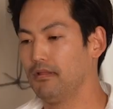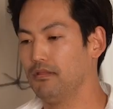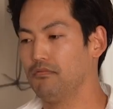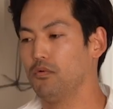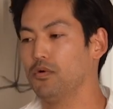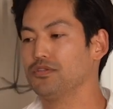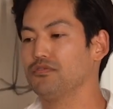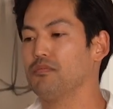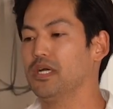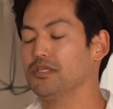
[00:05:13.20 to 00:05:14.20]
the voice of
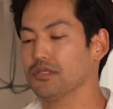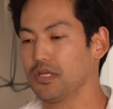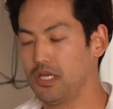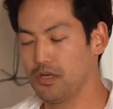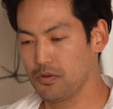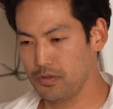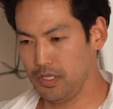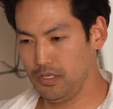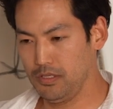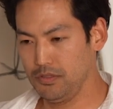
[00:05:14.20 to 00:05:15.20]
my
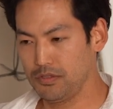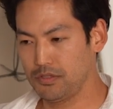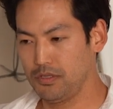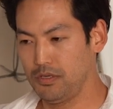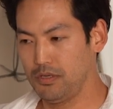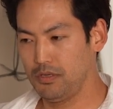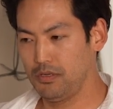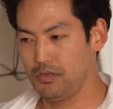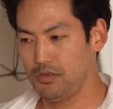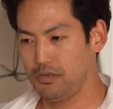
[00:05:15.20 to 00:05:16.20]
insecurities,
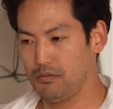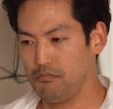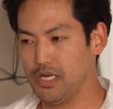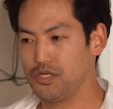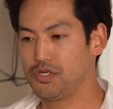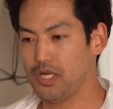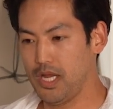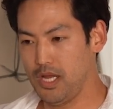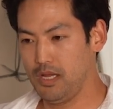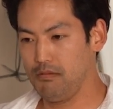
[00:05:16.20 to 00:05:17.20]
my
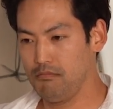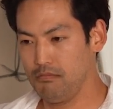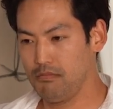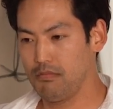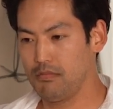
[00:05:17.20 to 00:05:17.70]
shame,